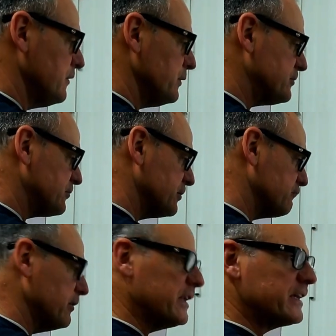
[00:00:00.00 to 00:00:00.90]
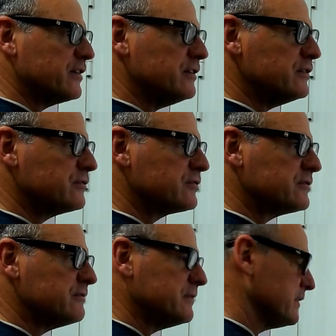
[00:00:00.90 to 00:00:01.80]
Which is good really,
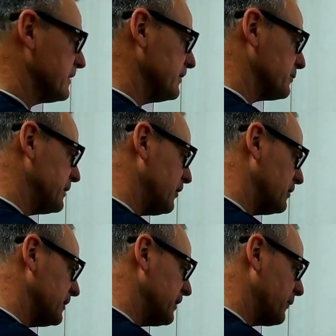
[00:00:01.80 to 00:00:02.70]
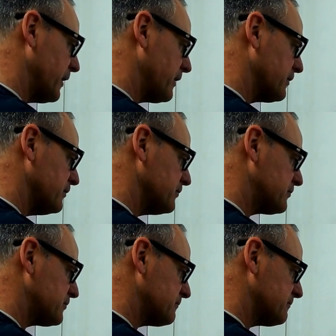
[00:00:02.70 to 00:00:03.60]
because it gives me a lot of leeway,
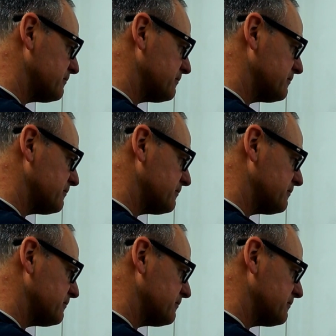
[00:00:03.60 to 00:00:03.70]
because